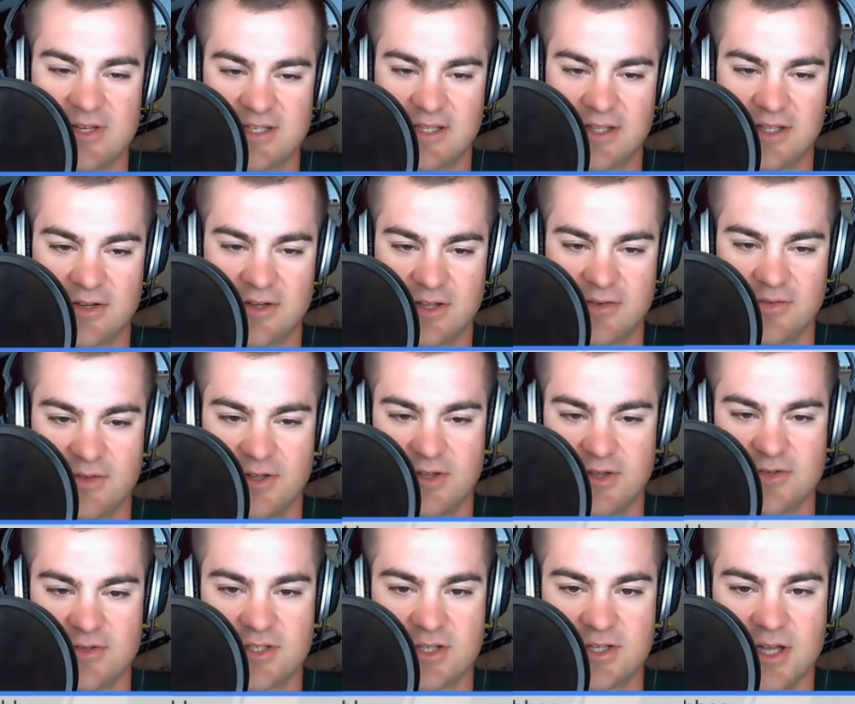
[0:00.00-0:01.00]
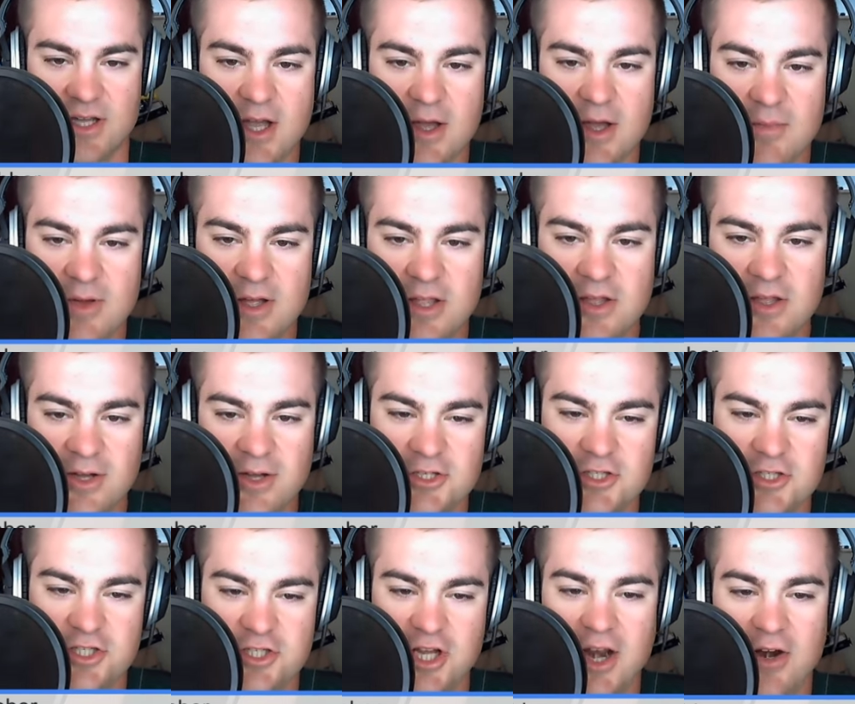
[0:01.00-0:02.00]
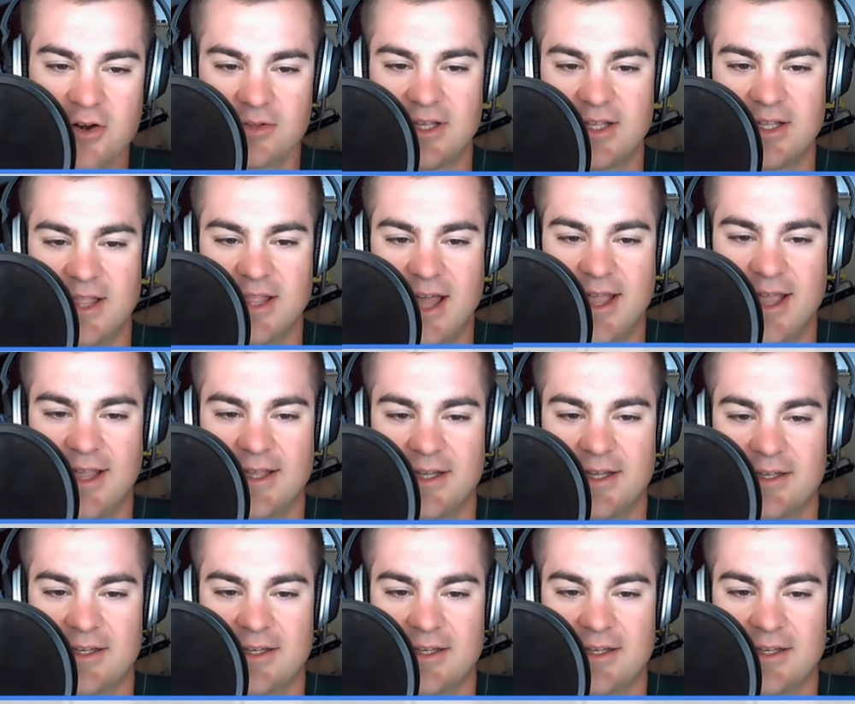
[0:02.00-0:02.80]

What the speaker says: little confused. But you can generally like